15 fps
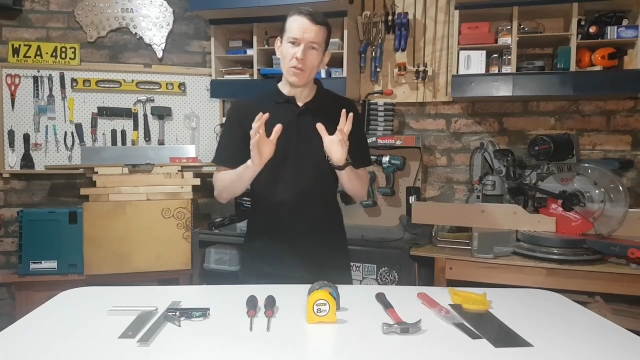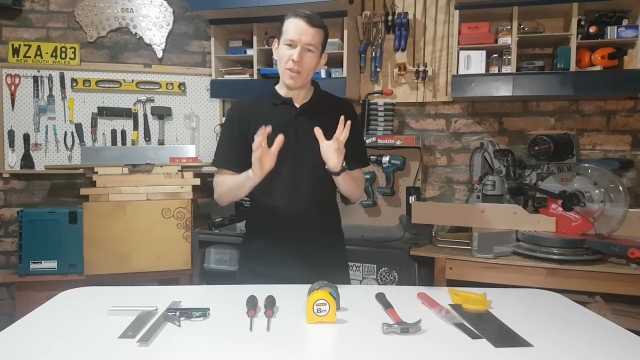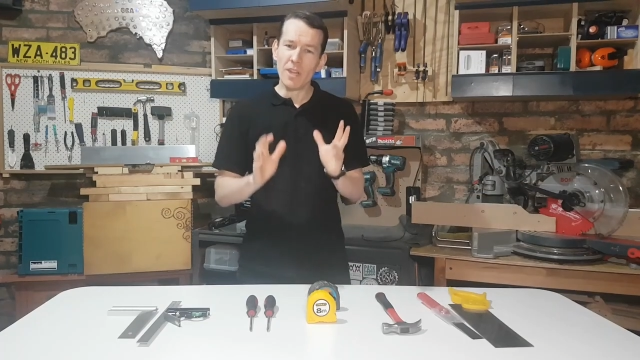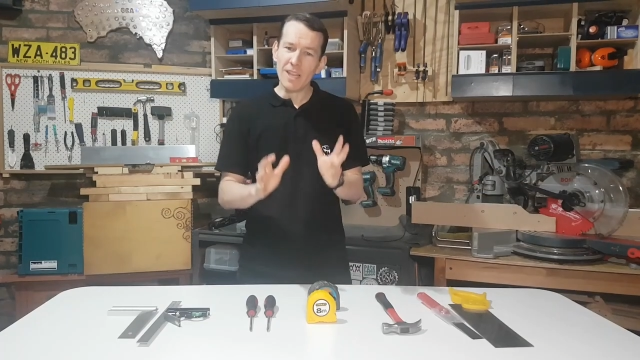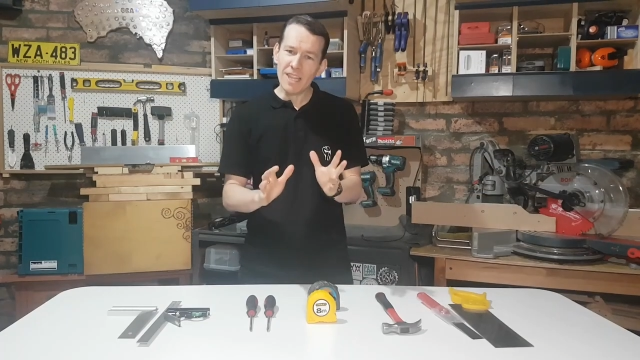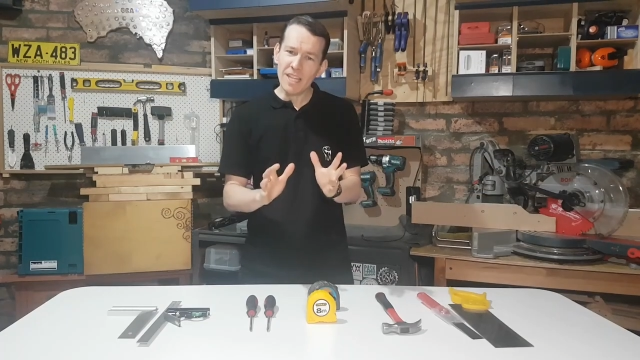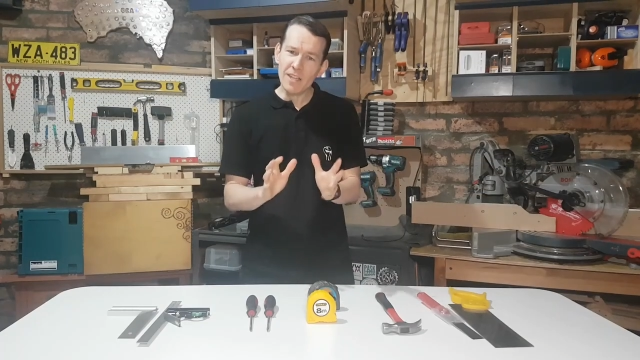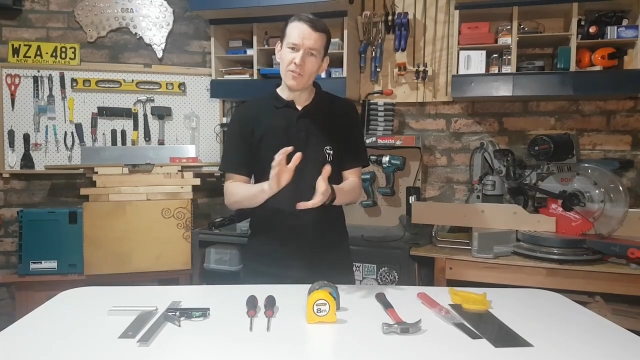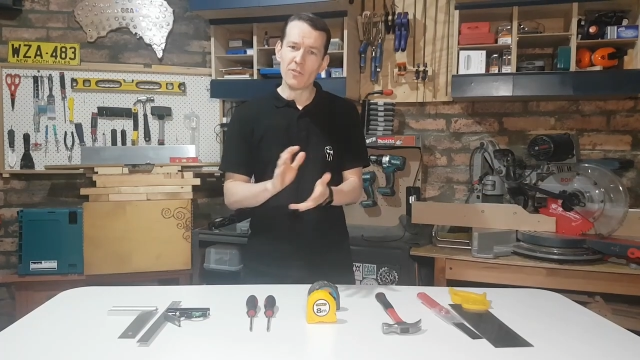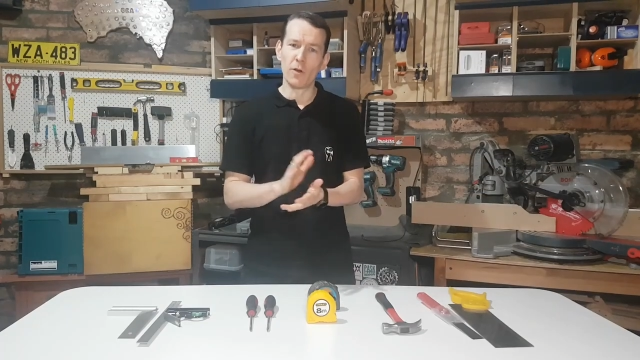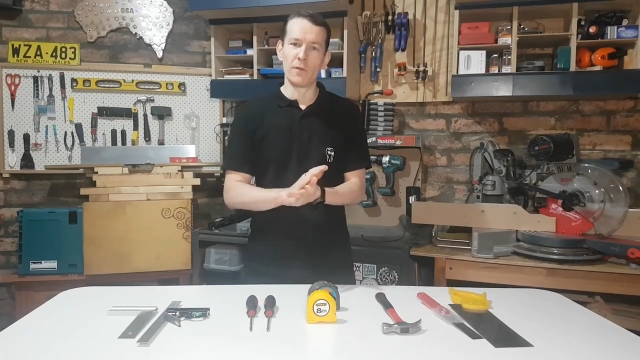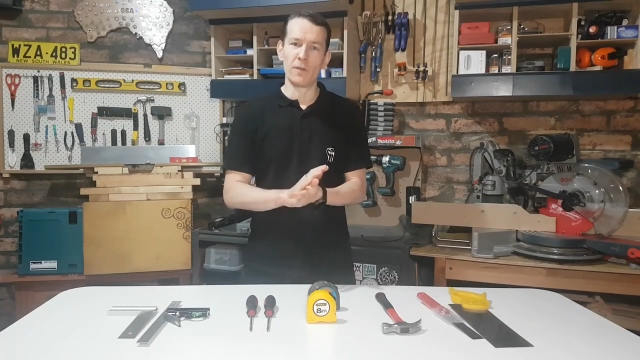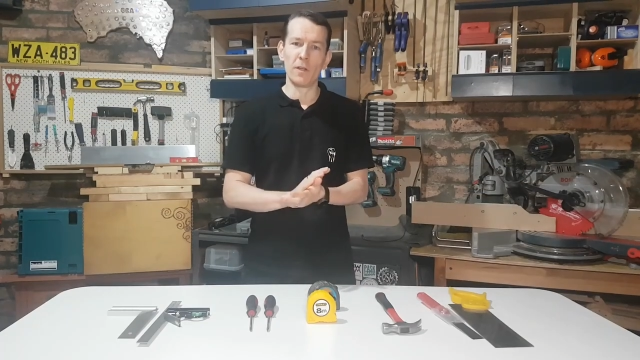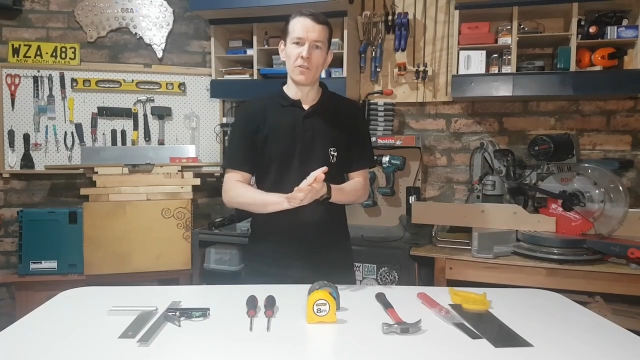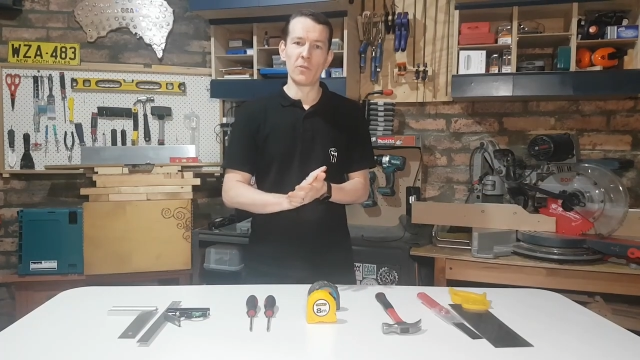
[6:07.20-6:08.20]
the least
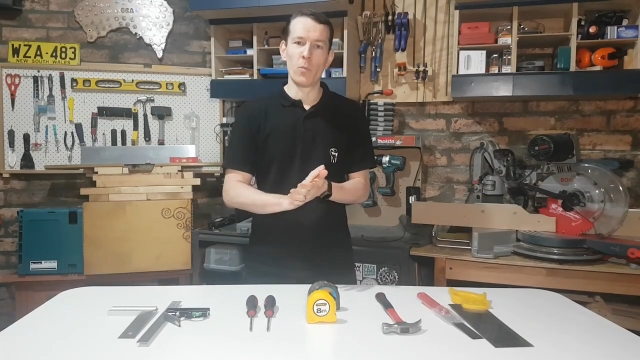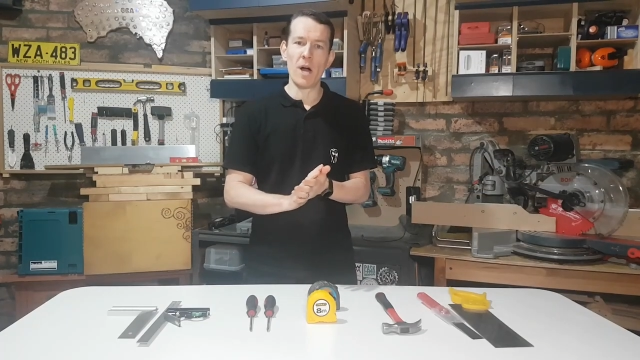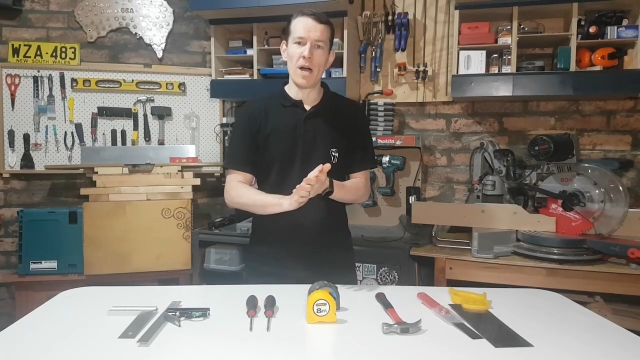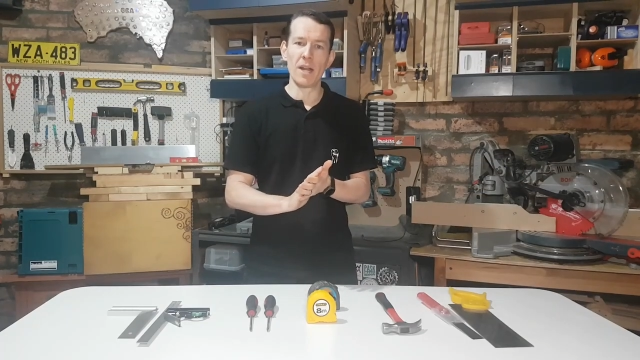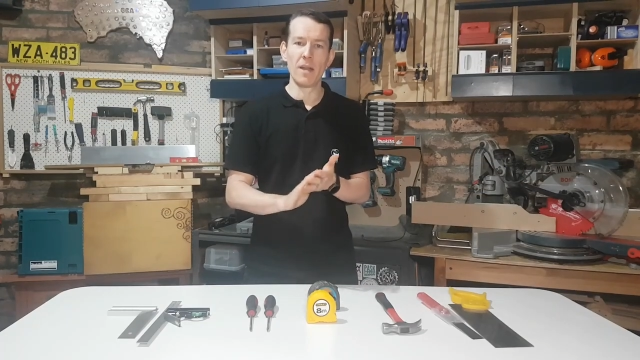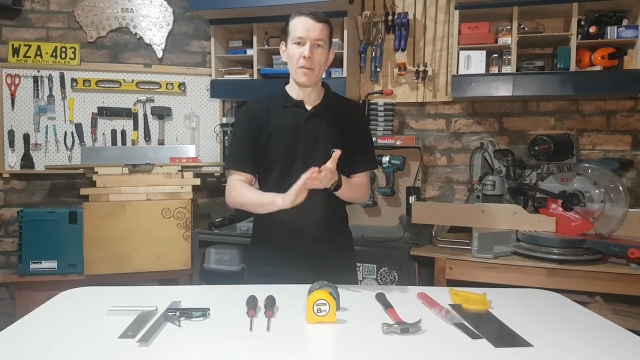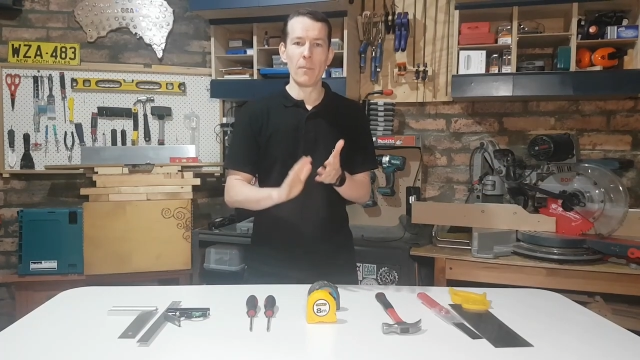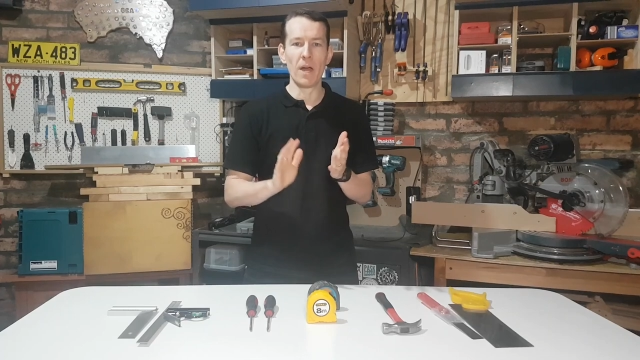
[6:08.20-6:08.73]
obvious one,